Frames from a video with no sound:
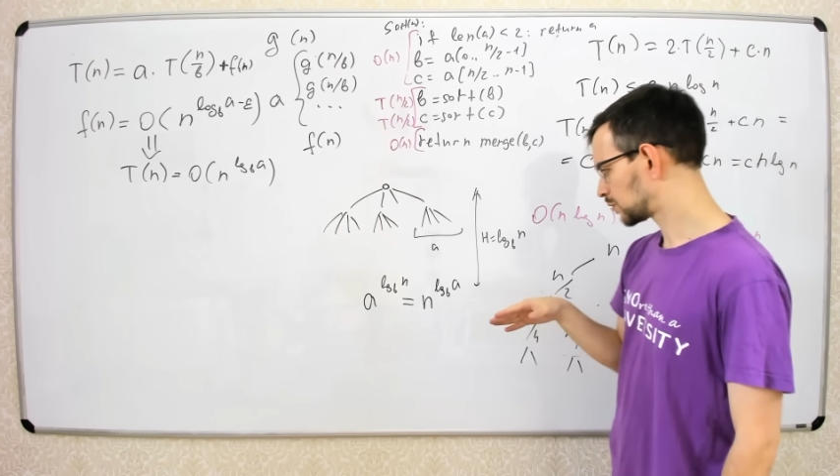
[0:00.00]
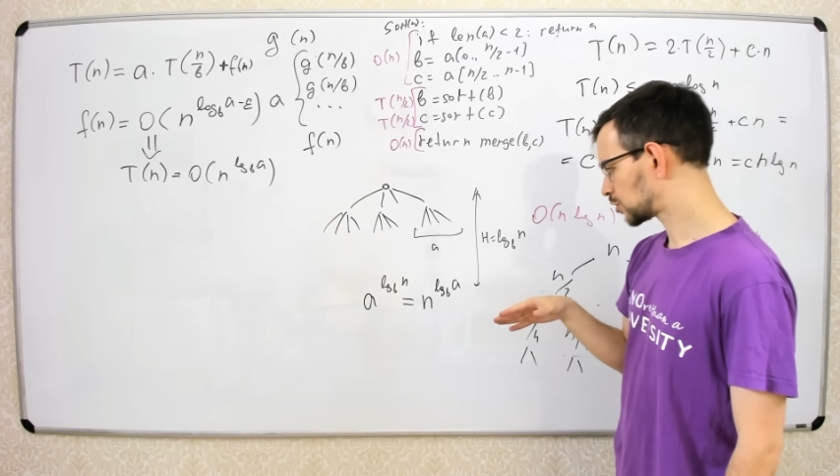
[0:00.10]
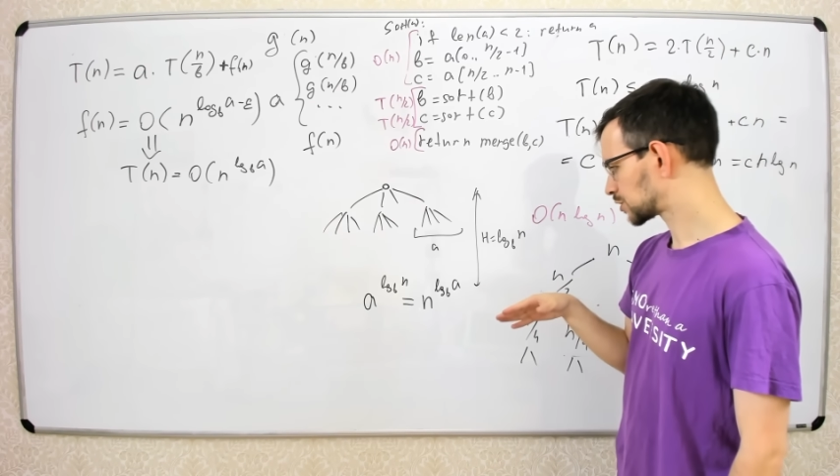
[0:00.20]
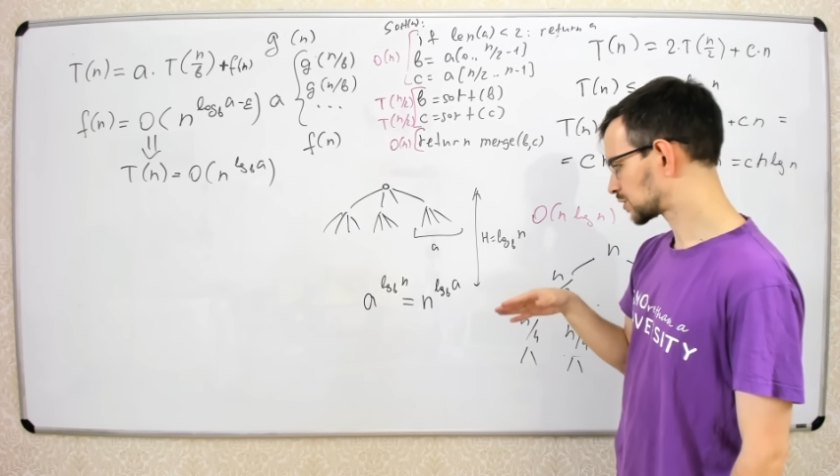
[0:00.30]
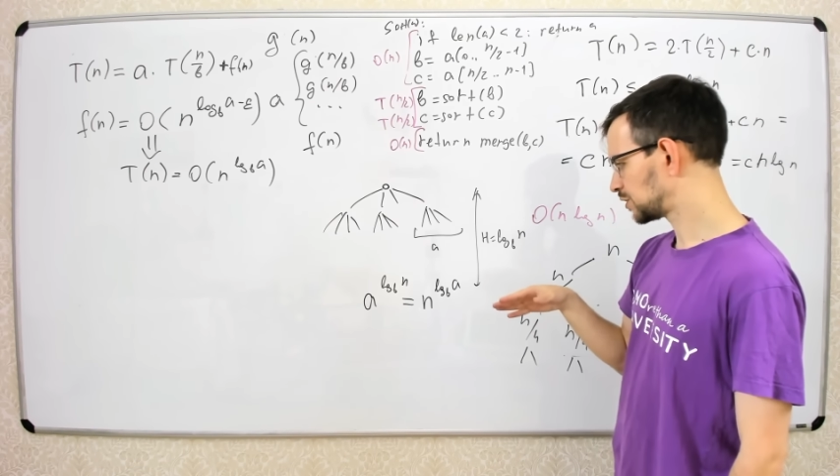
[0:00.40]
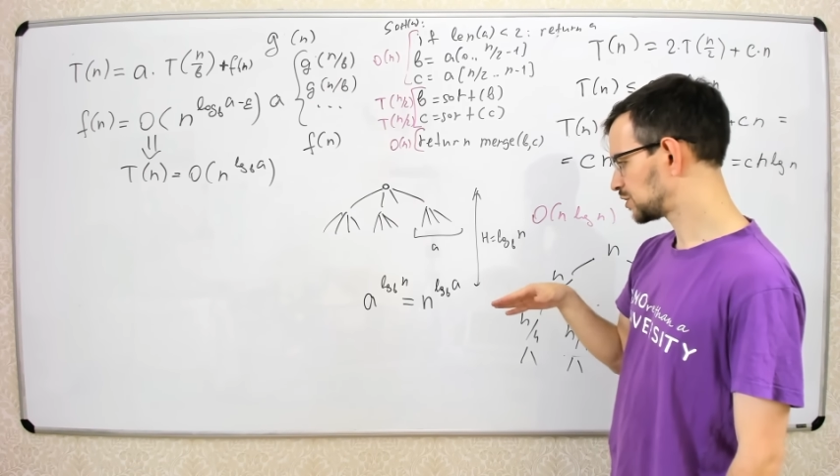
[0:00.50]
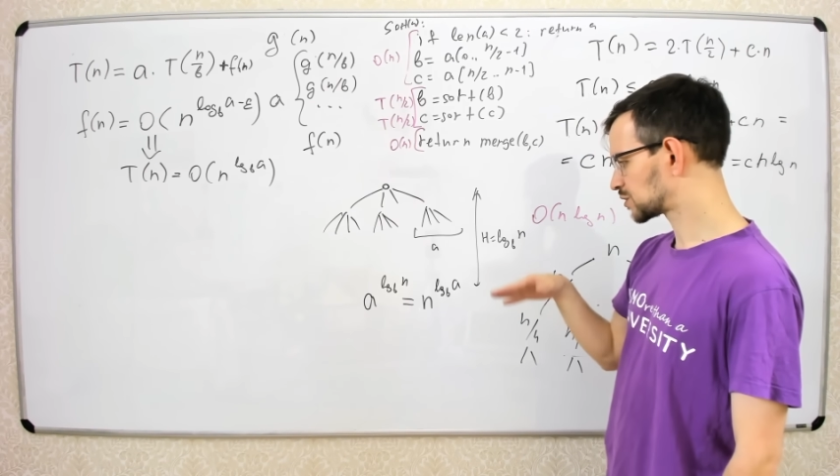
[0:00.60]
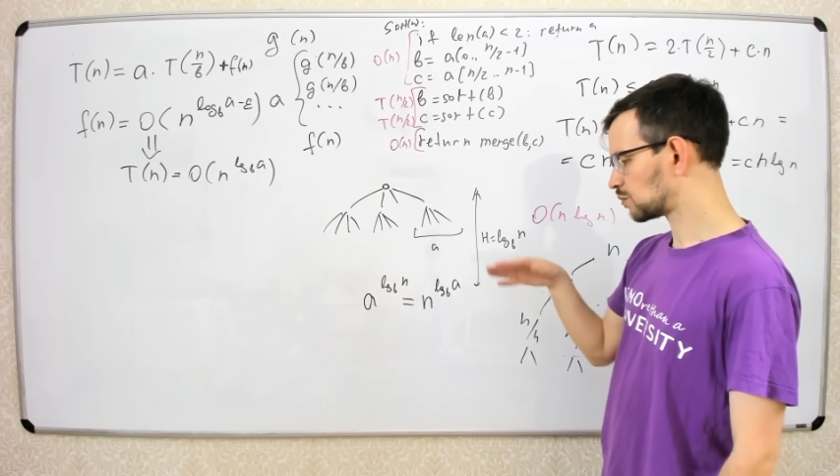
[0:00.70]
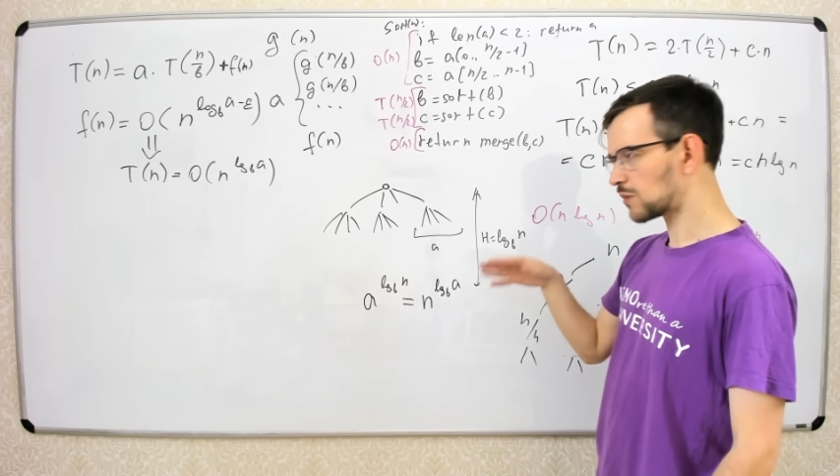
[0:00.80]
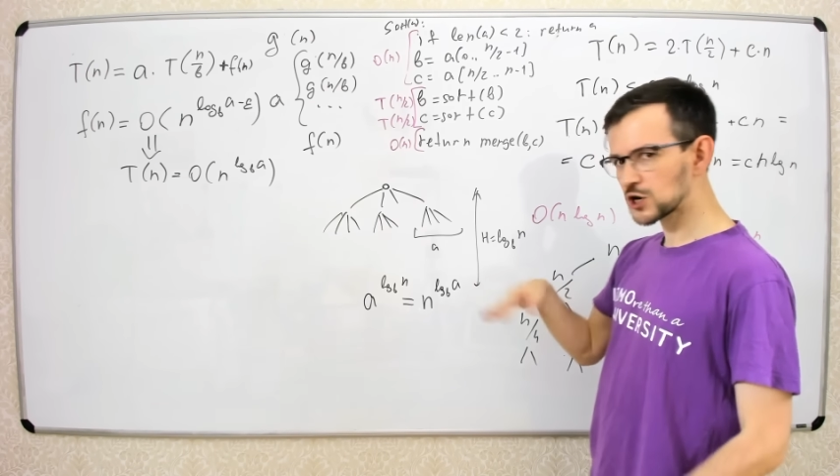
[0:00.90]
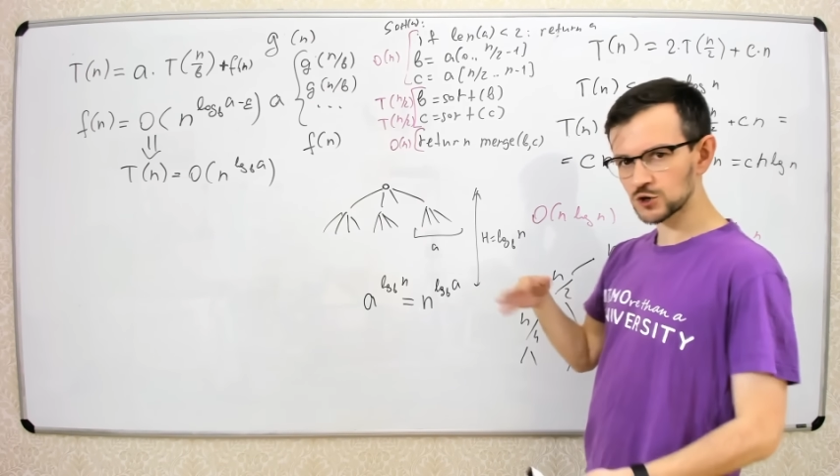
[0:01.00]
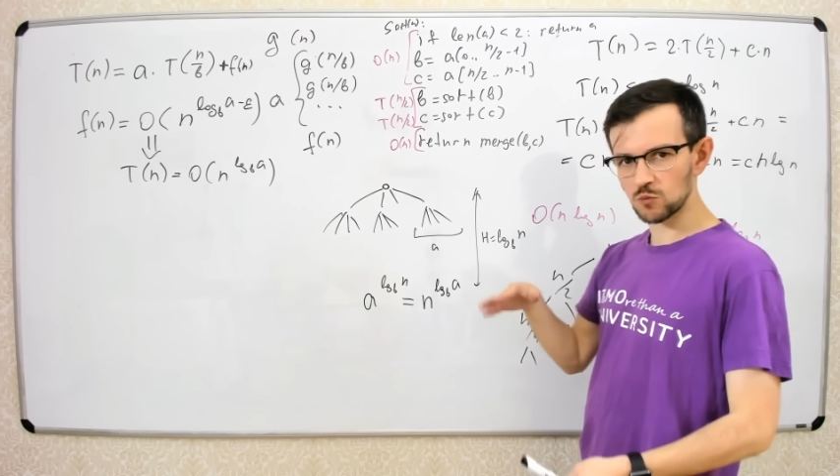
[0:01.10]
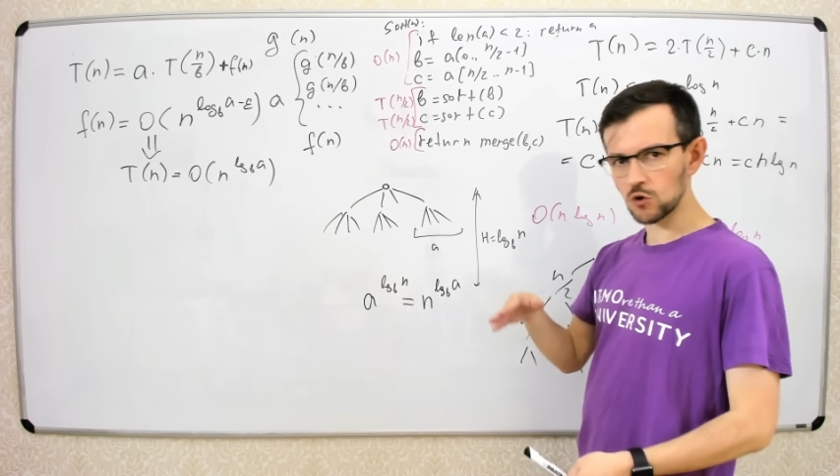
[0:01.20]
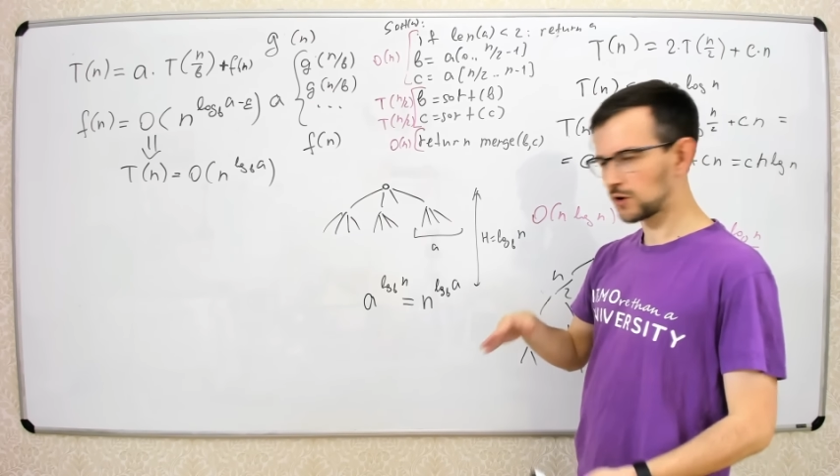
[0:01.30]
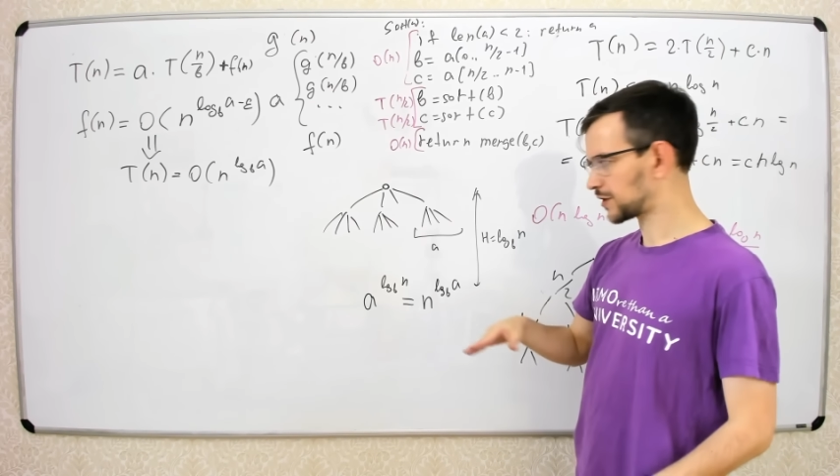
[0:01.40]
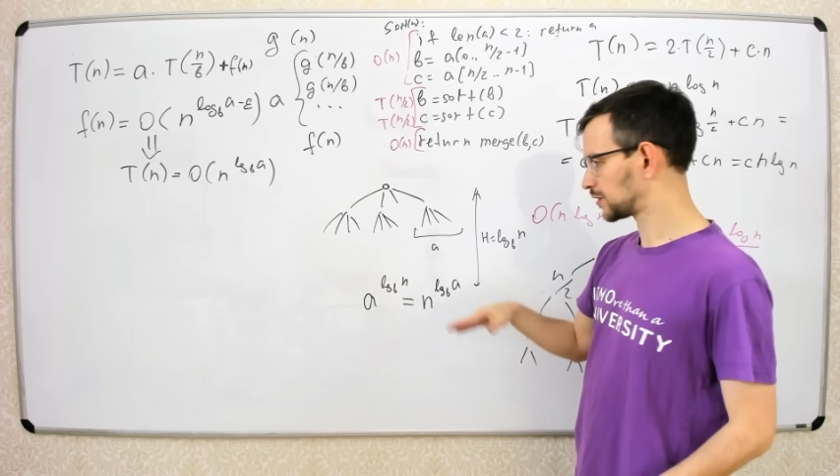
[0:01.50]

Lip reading: just is much more